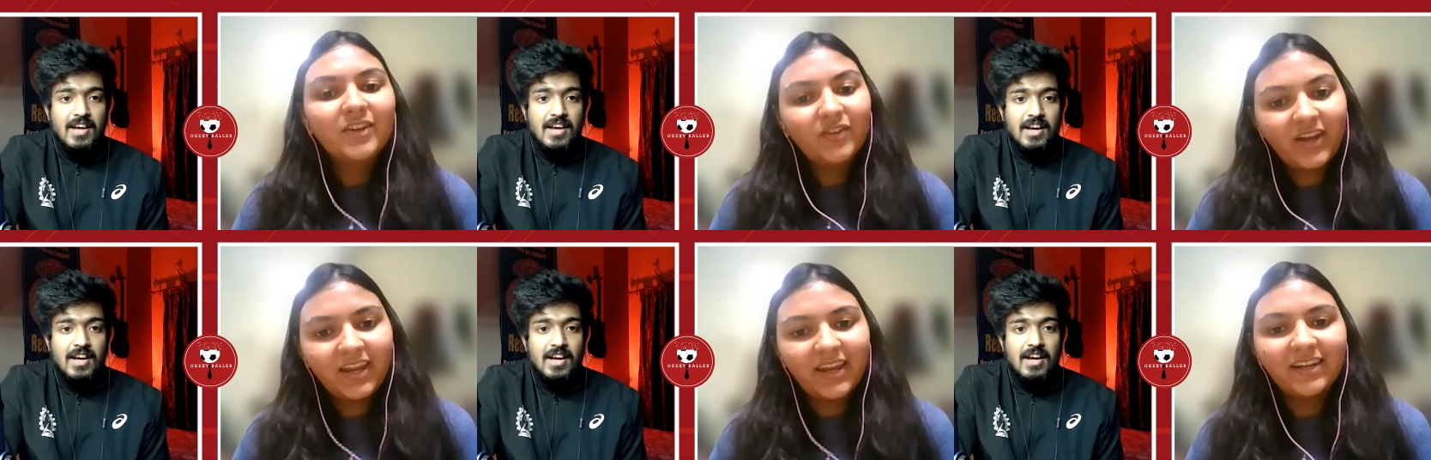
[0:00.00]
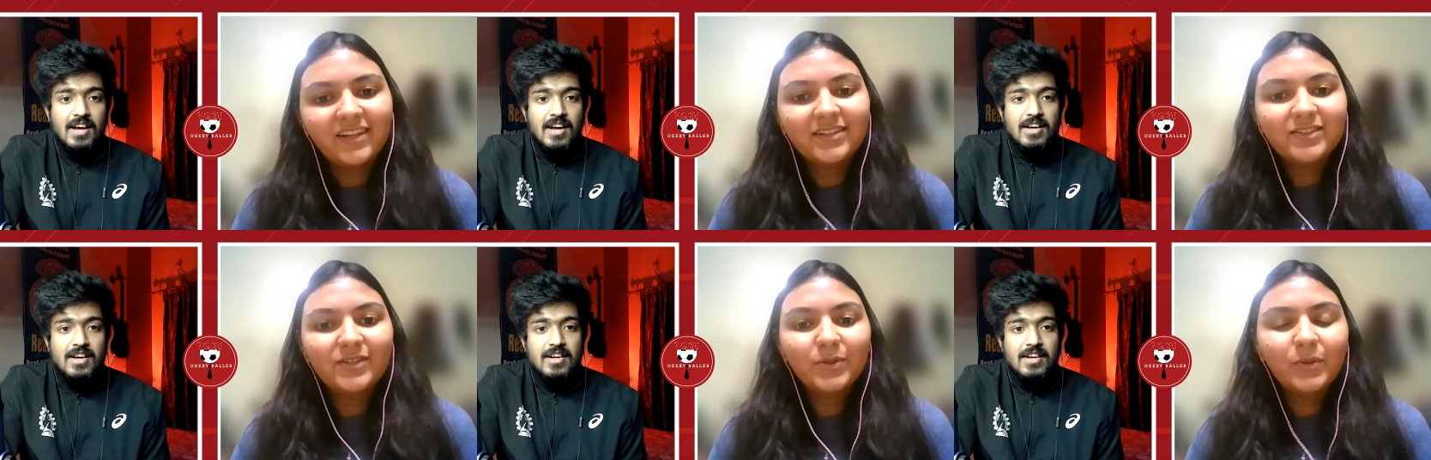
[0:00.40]
Speaker 1: right
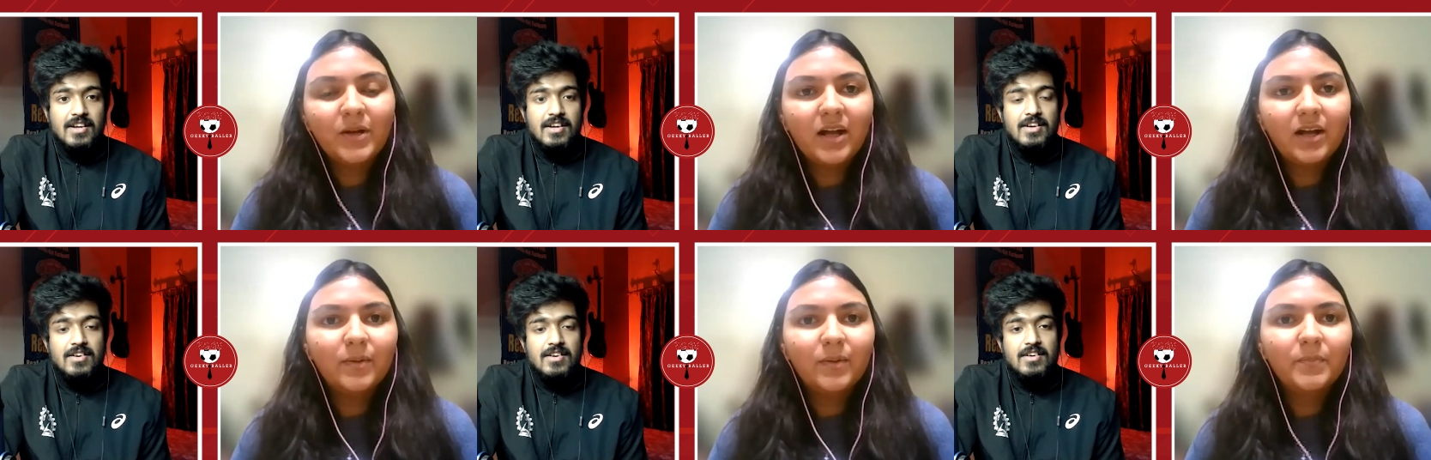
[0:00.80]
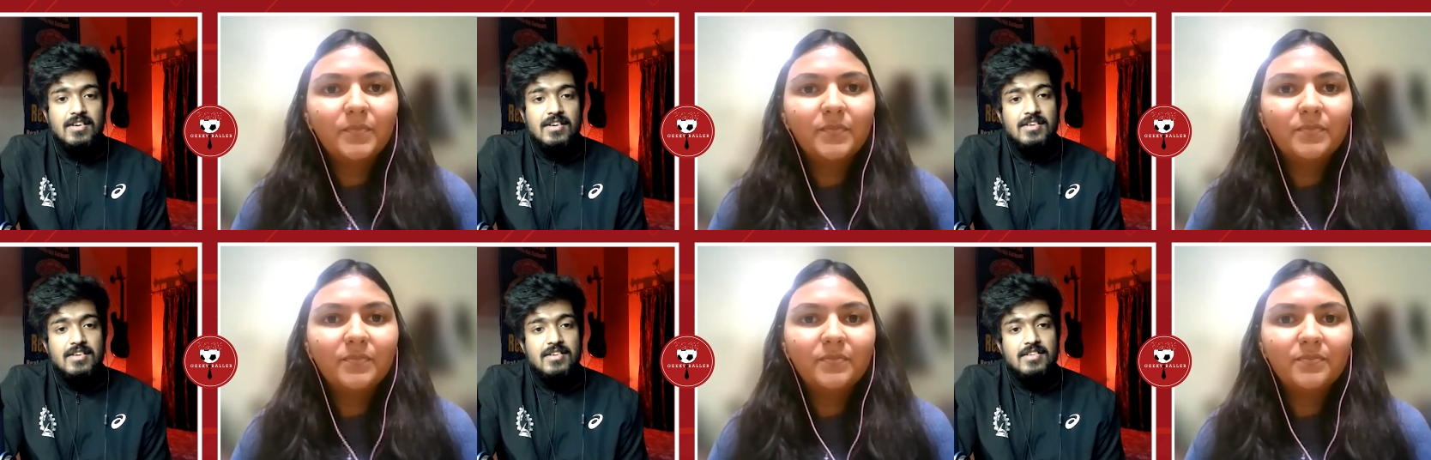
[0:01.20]
so um,
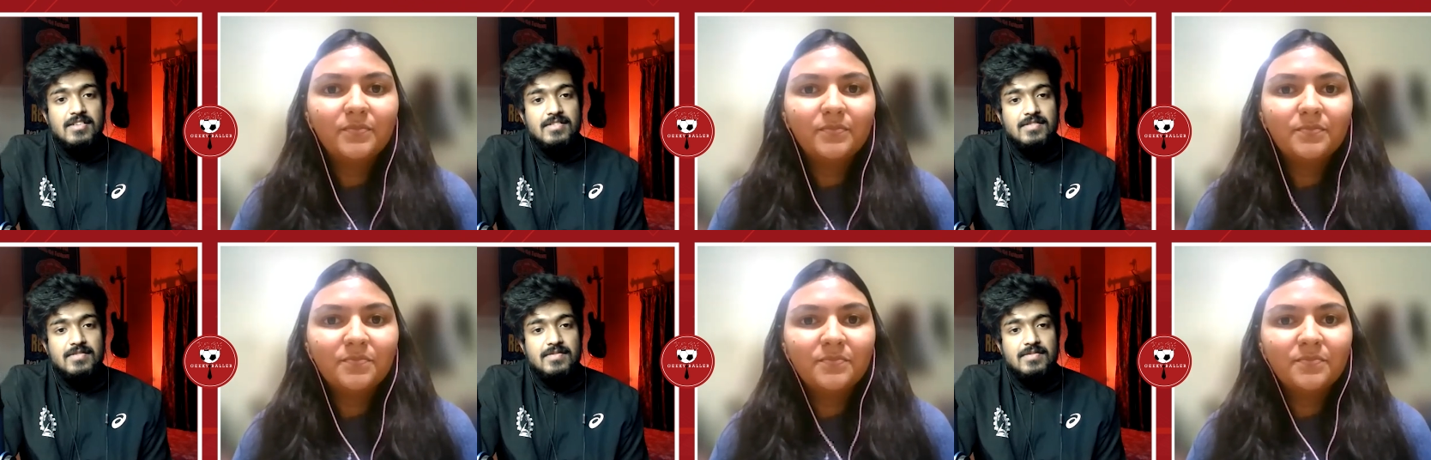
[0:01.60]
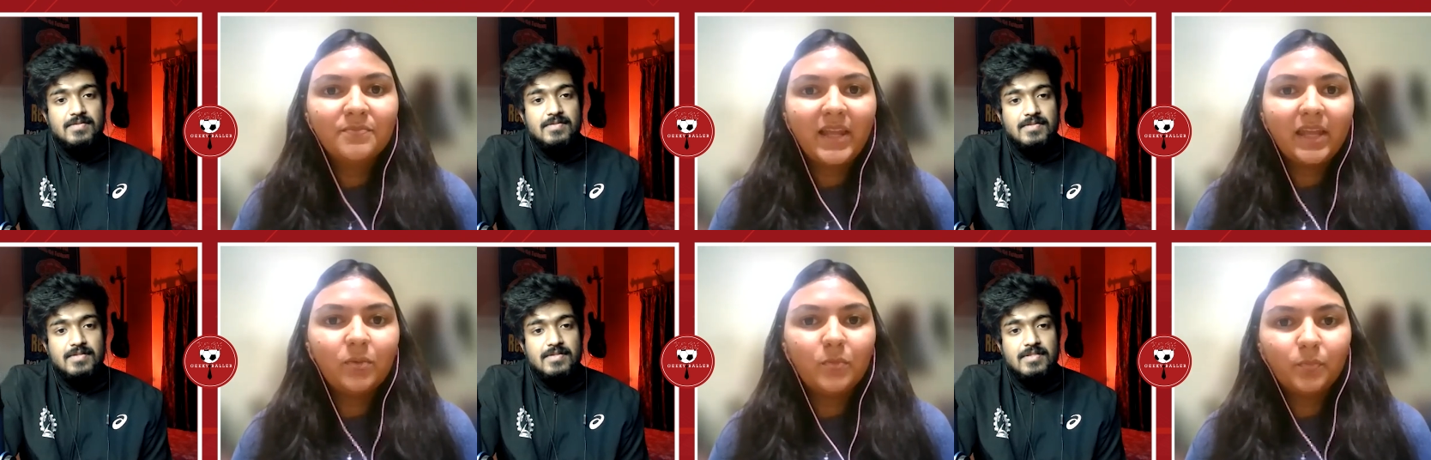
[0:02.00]

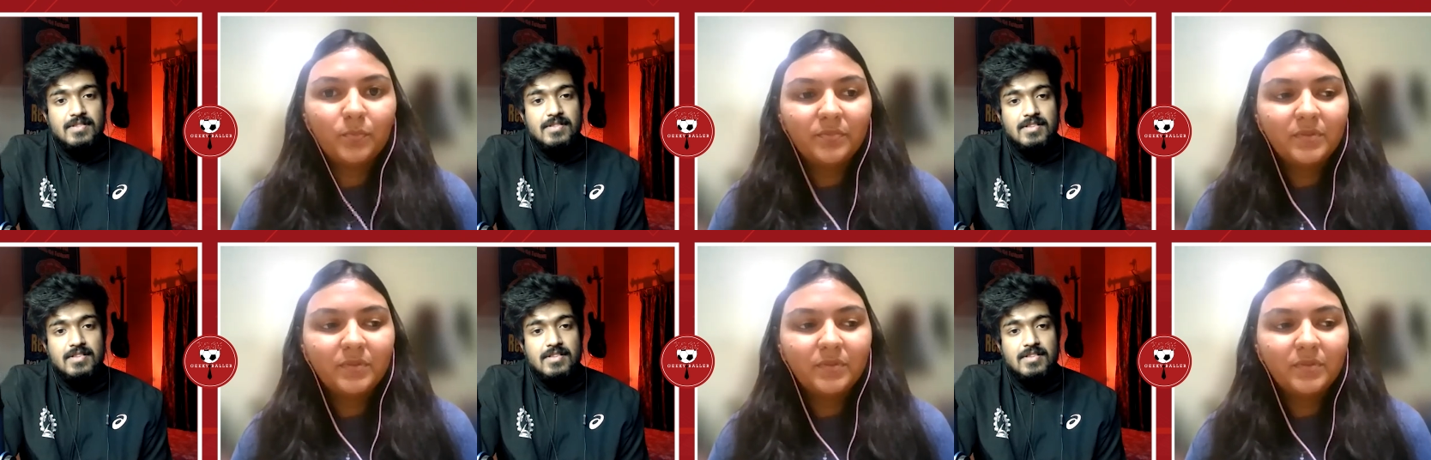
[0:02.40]
like